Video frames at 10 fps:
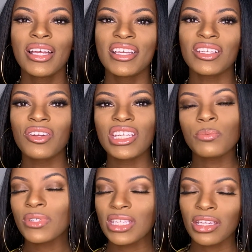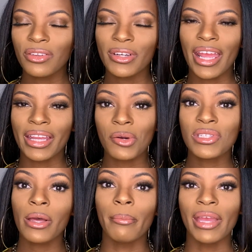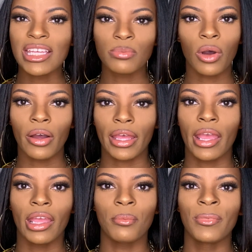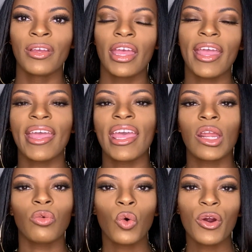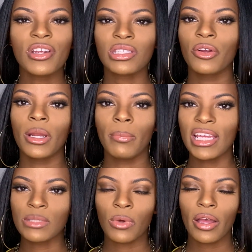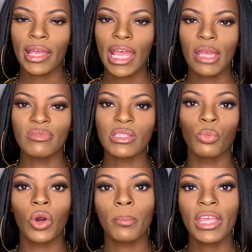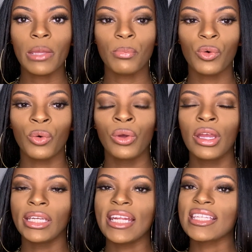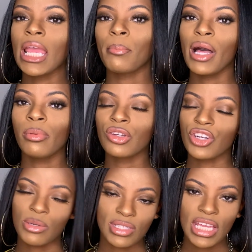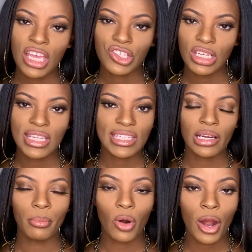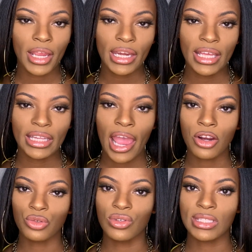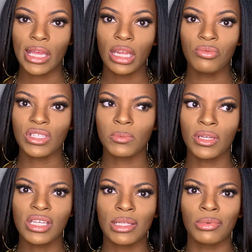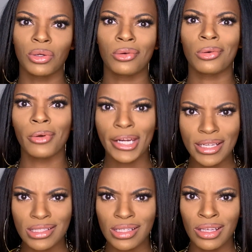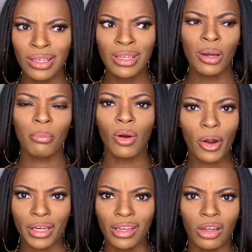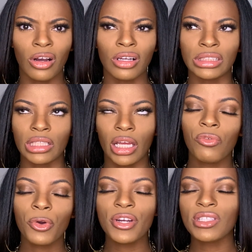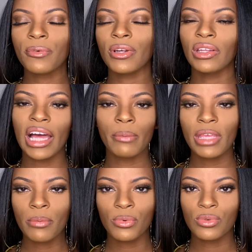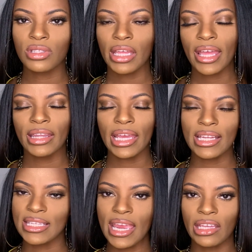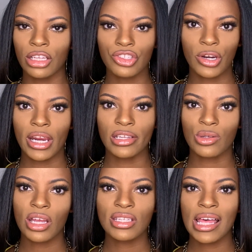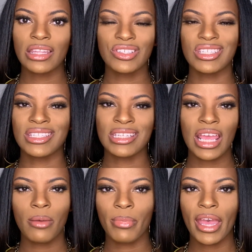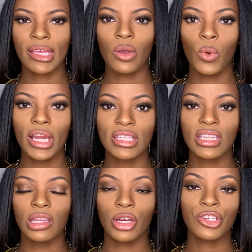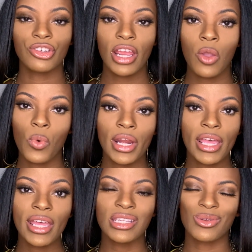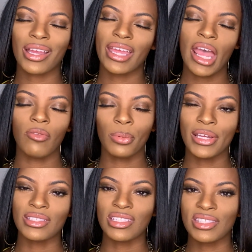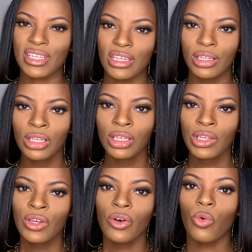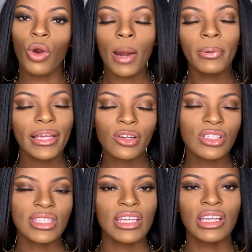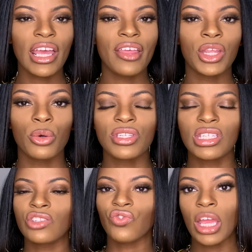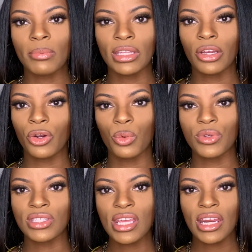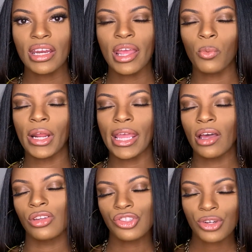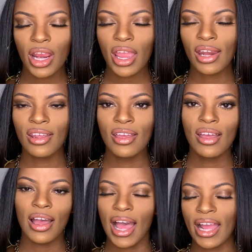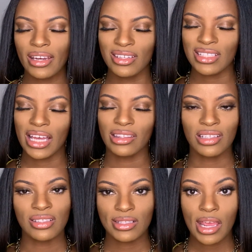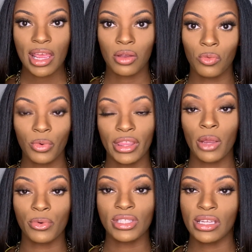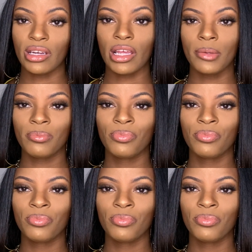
So on this particular day, there was a baseball game. And of course, during the baseball games, more people, they take public transportation instead of parking at the actual stadium just because of the crazy parking costs. Like, of course, there were a lot of people that they taken the train. So I decided to just stand back and waited till their train went ahead so I can have a place to sit. Where I planned on sitting at, there was family there who was sitting, and when they got on the train, I decided to take where they were sitting at.